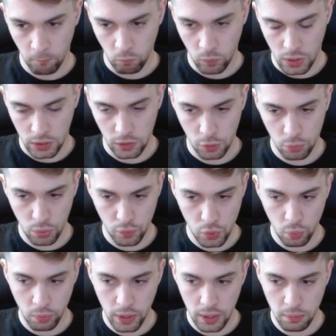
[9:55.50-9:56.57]
Other moves
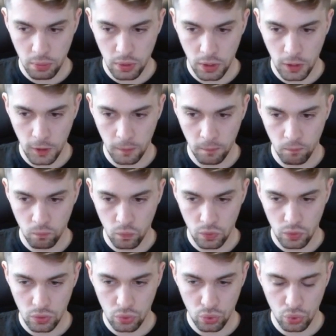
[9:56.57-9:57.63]
may be
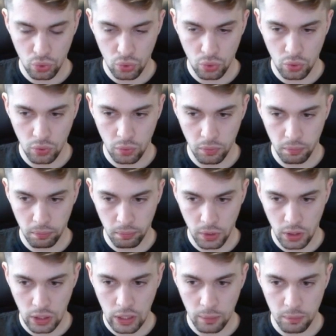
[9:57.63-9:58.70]
to
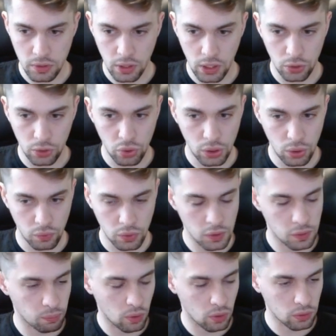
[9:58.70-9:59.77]
perhaps get rid of this
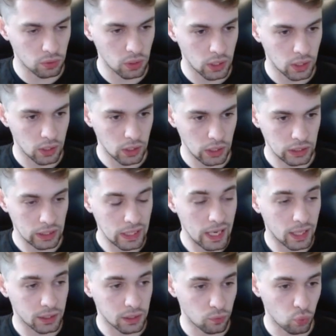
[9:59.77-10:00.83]
pawn in an
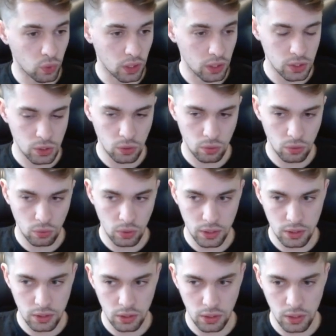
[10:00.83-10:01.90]
active way. So
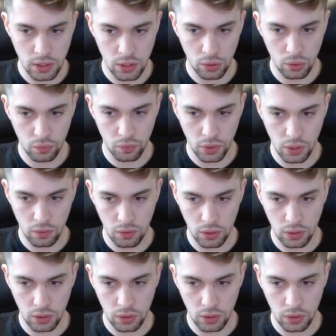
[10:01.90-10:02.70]
let's say instead of giving